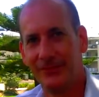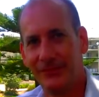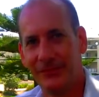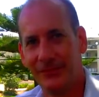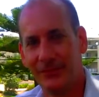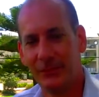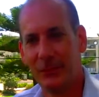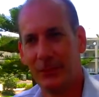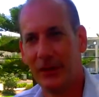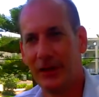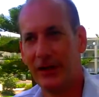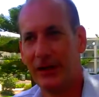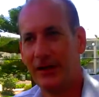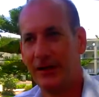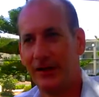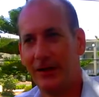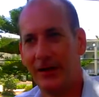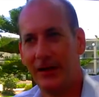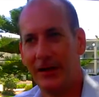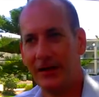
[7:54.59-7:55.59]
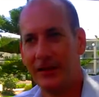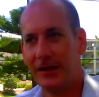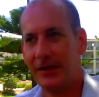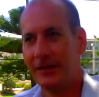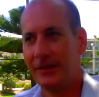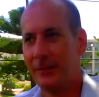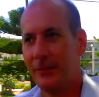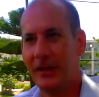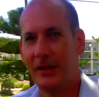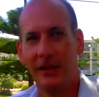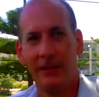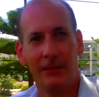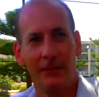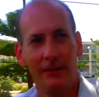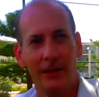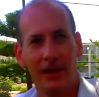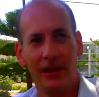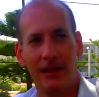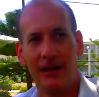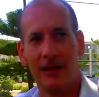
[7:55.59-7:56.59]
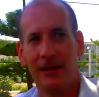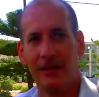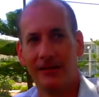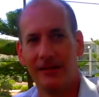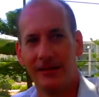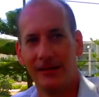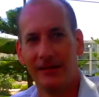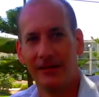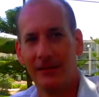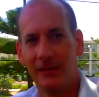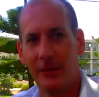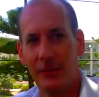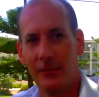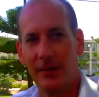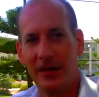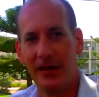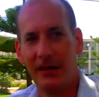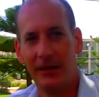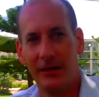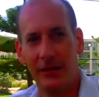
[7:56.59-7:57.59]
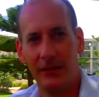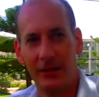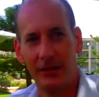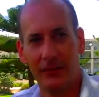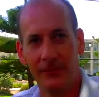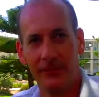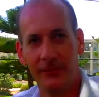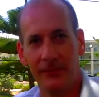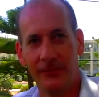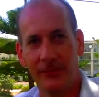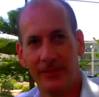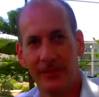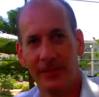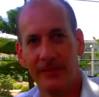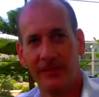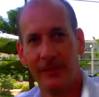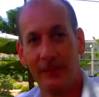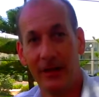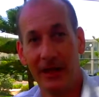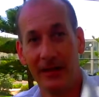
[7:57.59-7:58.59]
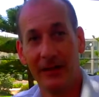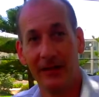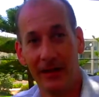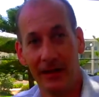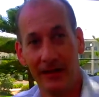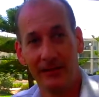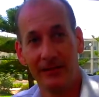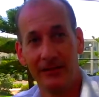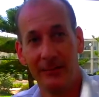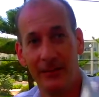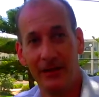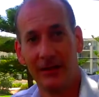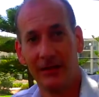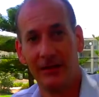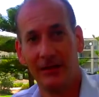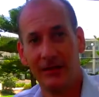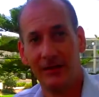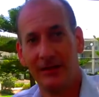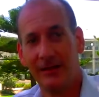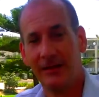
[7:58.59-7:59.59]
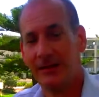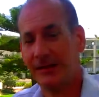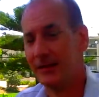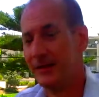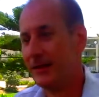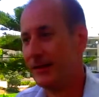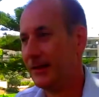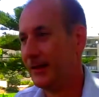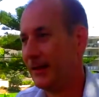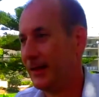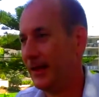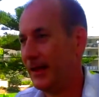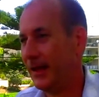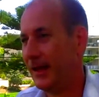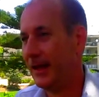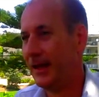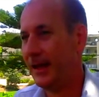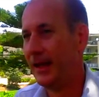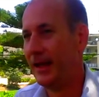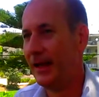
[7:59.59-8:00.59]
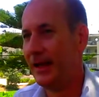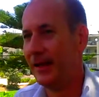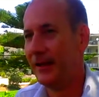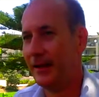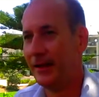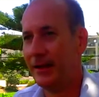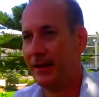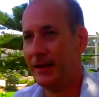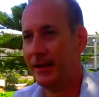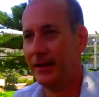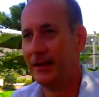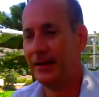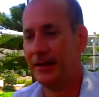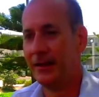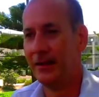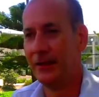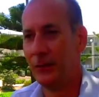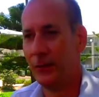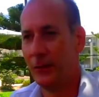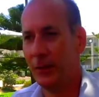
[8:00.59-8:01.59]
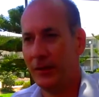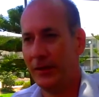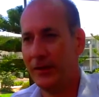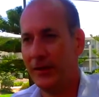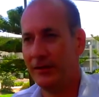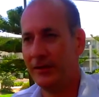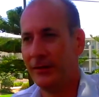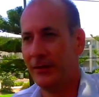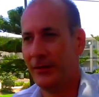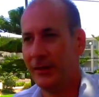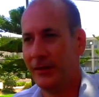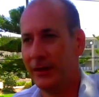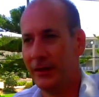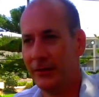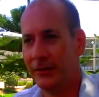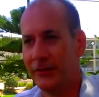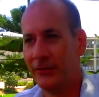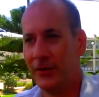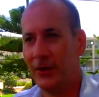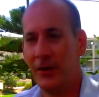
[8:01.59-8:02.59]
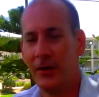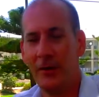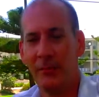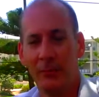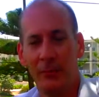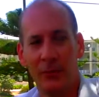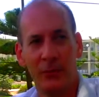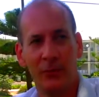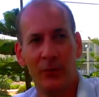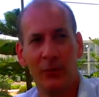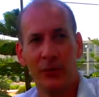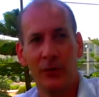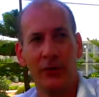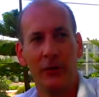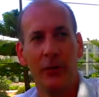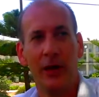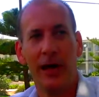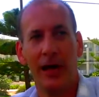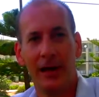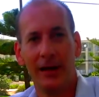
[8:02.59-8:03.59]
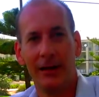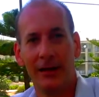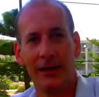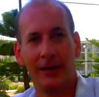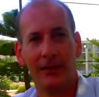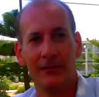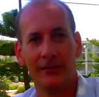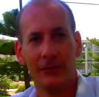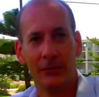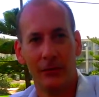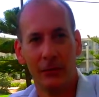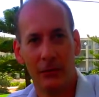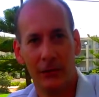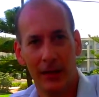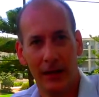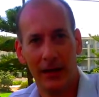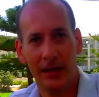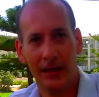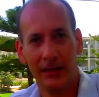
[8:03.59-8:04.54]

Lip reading: Well, I think the minute you realise that it's not about you, it's about the customer, and that what they're doing, they're not trying to put you out in any sort of way.